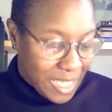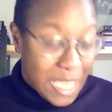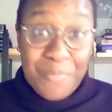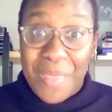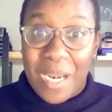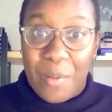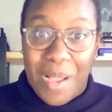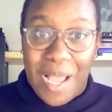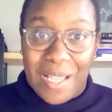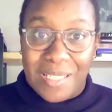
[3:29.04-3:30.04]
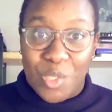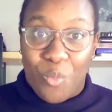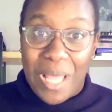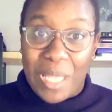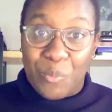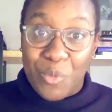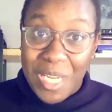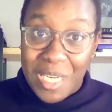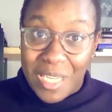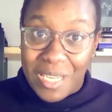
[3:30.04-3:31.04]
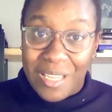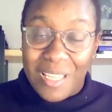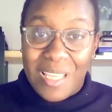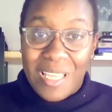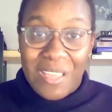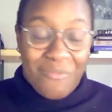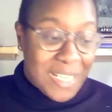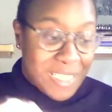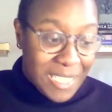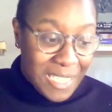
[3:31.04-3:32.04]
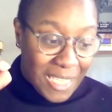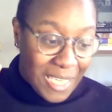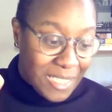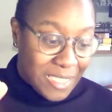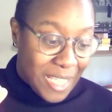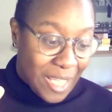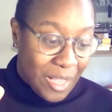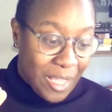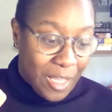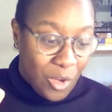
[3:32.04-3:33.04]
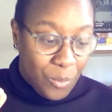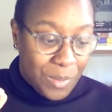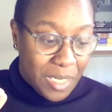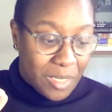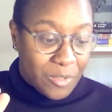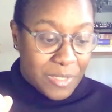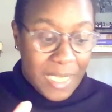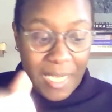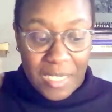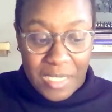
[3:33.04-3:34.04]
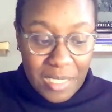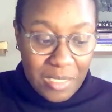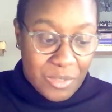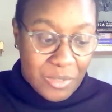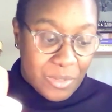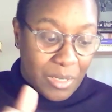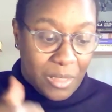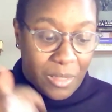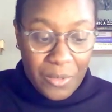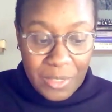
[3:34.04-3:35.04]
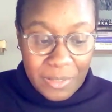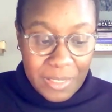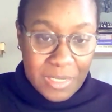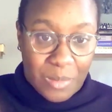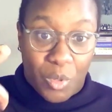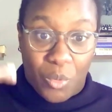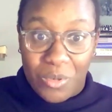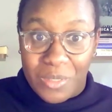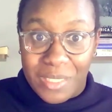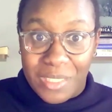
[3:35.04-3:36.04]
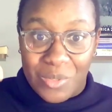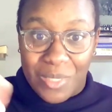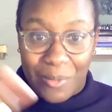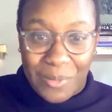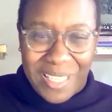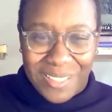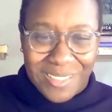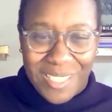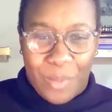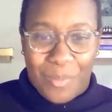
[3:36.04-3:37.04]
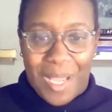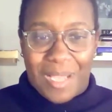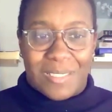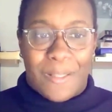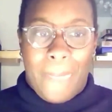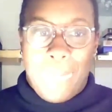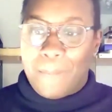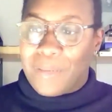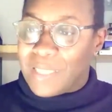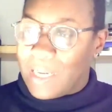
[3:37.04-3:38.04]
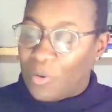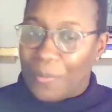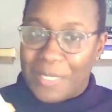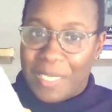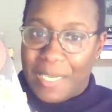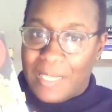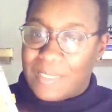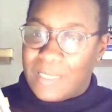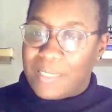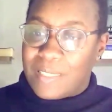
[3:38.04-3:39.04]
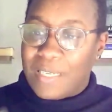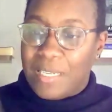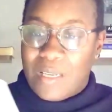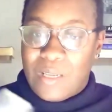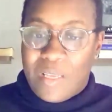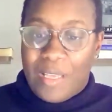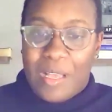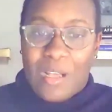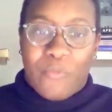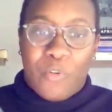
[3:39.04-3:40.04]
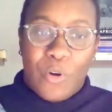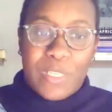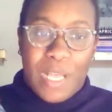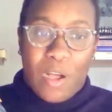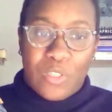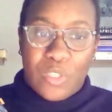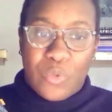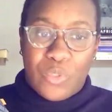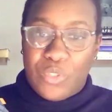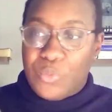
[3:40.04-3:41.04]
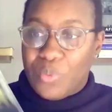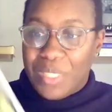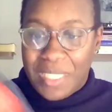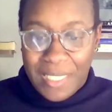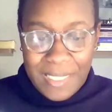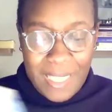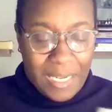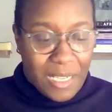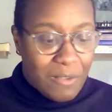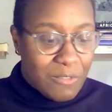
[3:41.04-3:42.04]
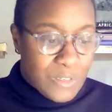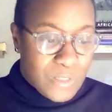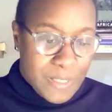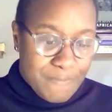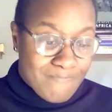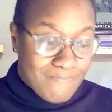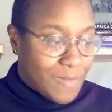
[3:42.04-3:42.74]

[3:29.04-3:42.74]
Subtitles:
keep that in mind. So while I'm reading, if I see things that help me understand gender, colonialism, or world history, I would like check a box because I know I'm digging into this. Of course, I also read the inside covers.